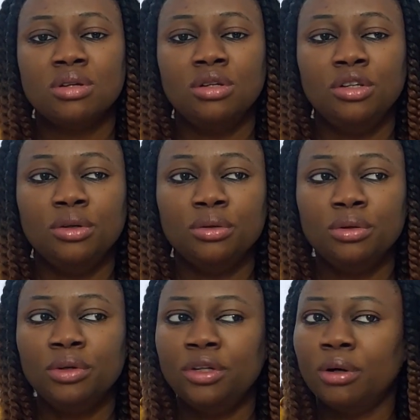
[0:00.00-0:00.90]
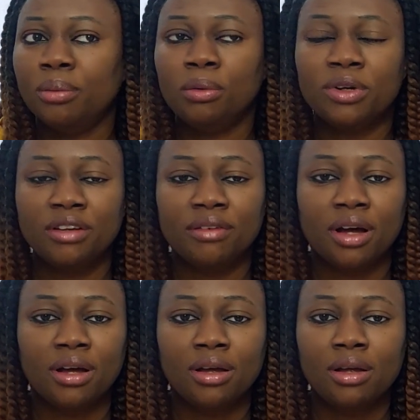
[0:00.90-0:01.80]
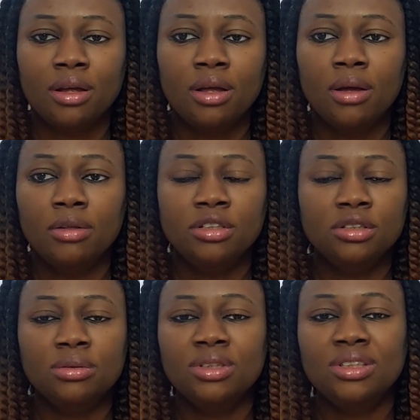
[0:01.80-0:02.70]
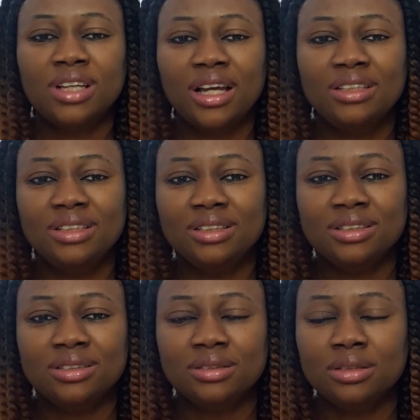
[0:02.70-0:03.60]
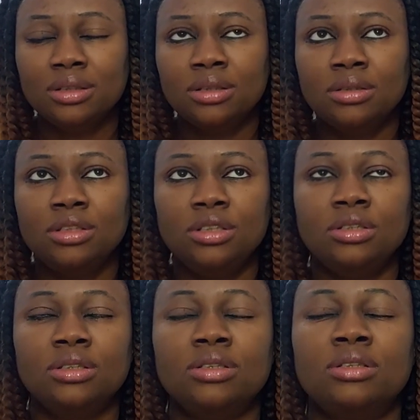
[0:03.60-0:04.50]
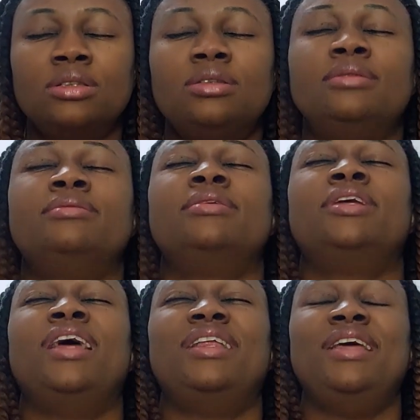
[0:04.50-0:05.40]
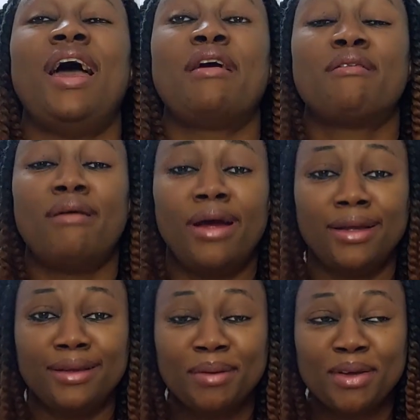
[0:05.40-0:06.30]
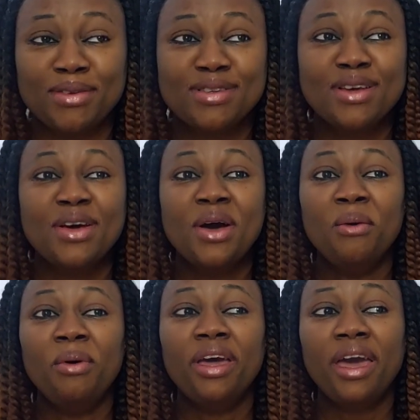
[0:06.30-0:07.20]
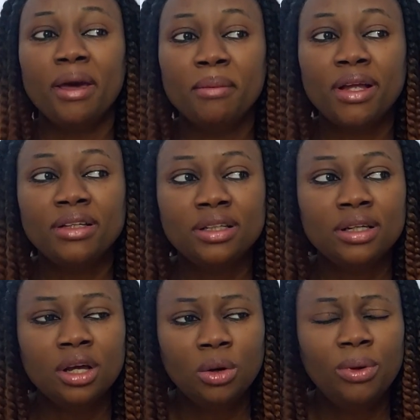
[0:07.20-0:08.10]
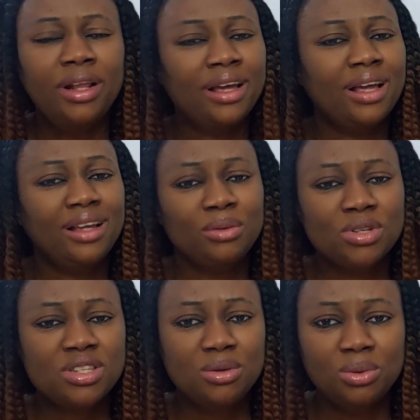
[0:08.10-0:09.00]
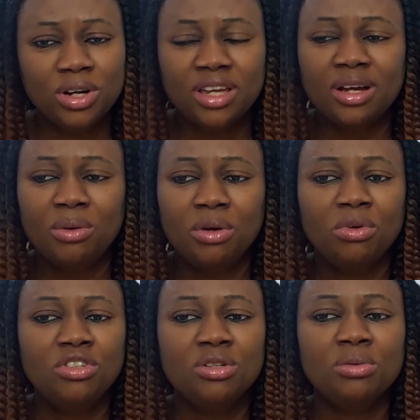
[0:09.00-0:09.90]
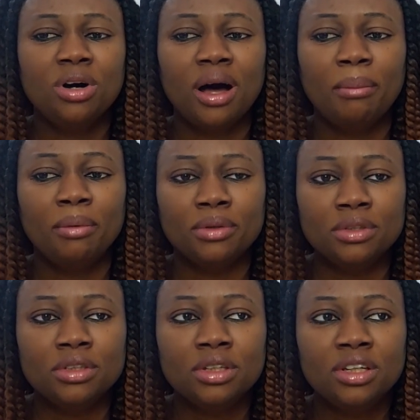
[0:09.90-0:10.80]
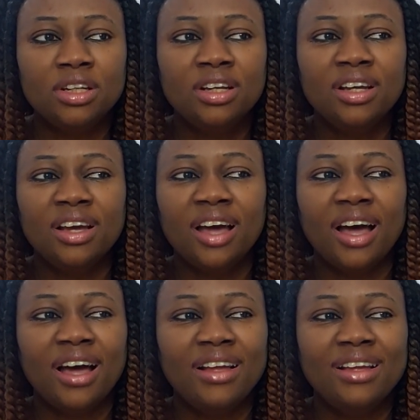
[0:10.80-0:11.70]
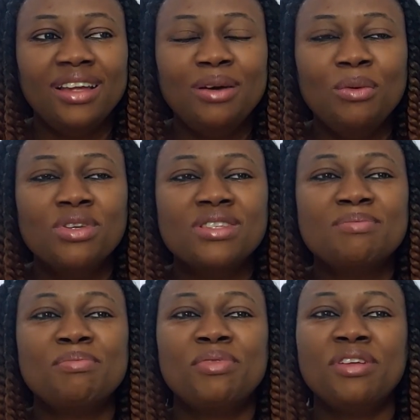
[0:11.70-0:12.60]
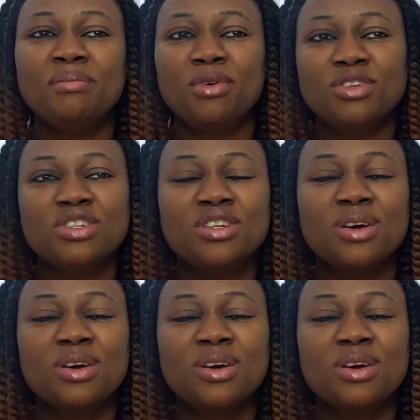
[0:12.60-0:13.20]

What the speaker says: you know, glue it up or whatever. Do you know what this guy did? Oh, Jesus. That day I cried because we came and we're like, ah, he was still walking away, wondering what happened. He was pretty much